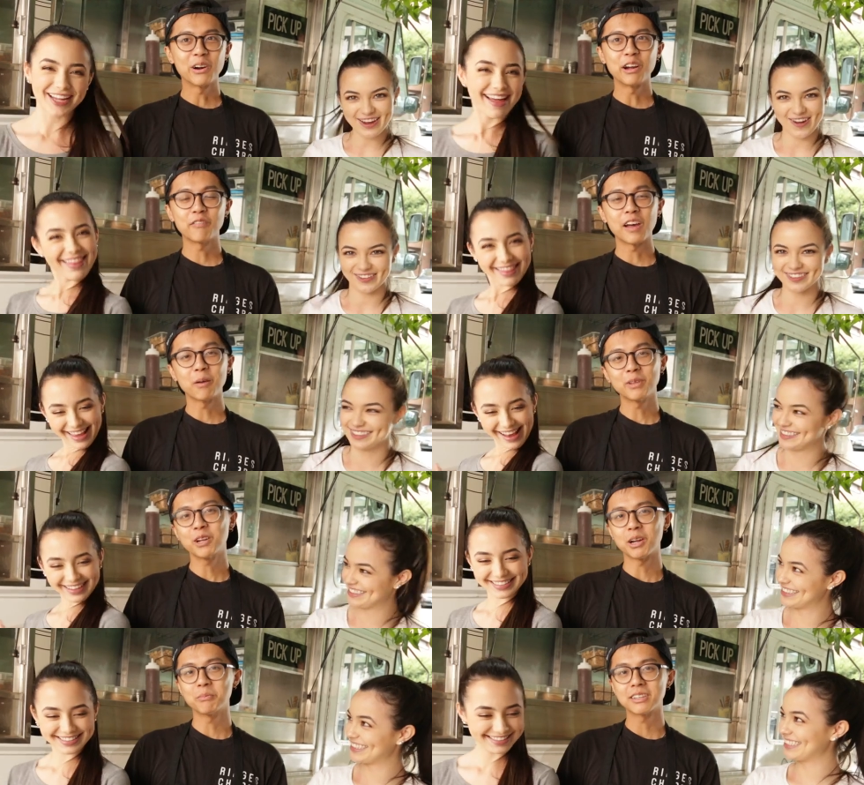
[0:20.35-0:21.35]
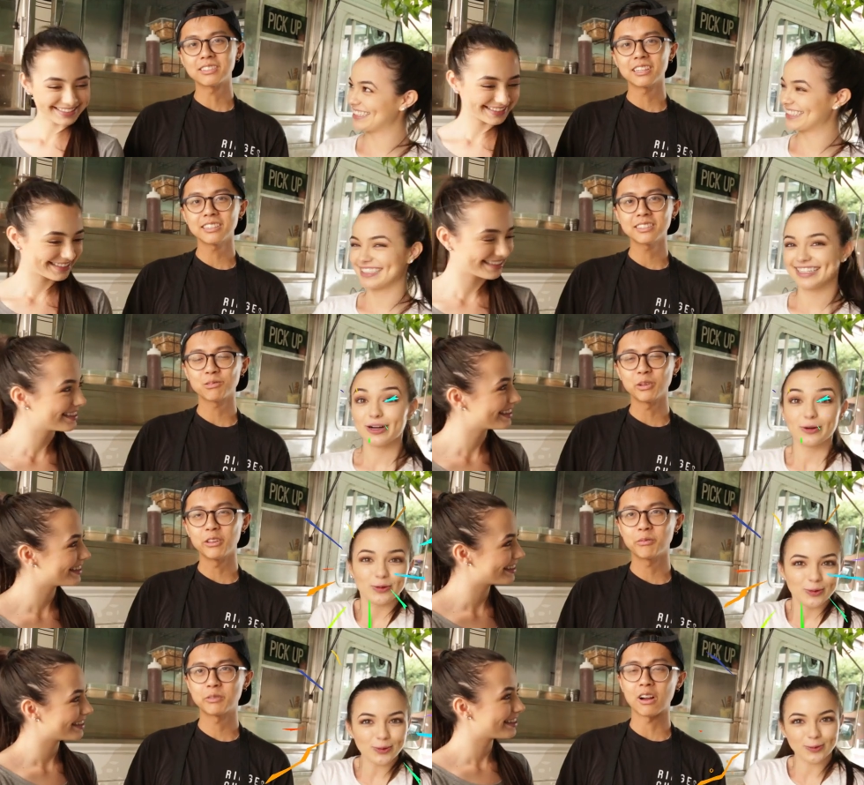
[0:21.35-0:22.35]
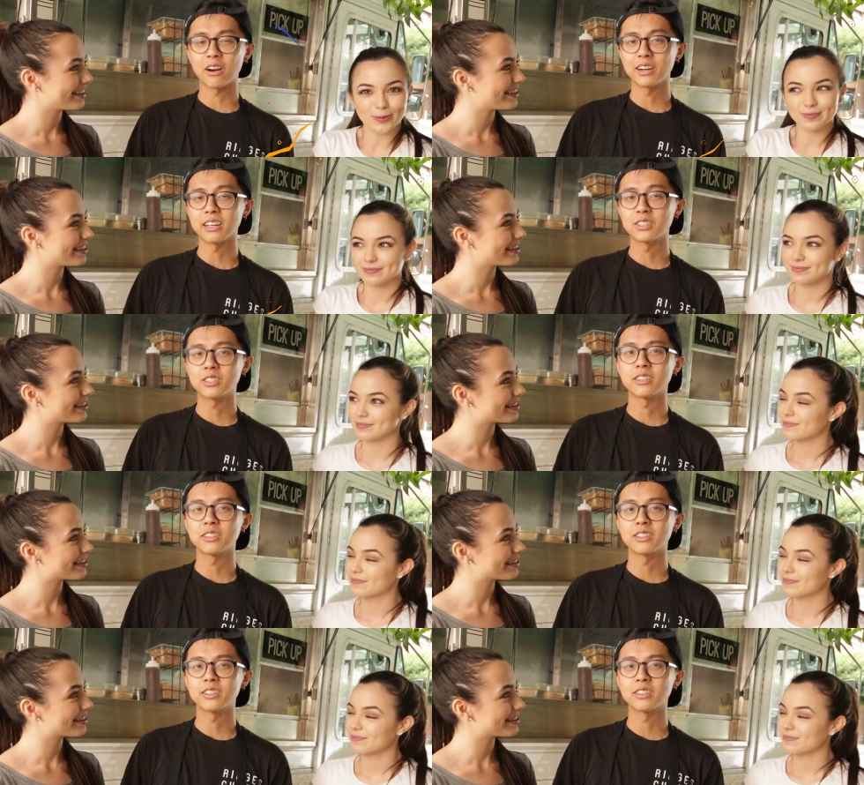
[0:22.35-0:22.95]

Speaker 1: you. We're a family-run business. We've started in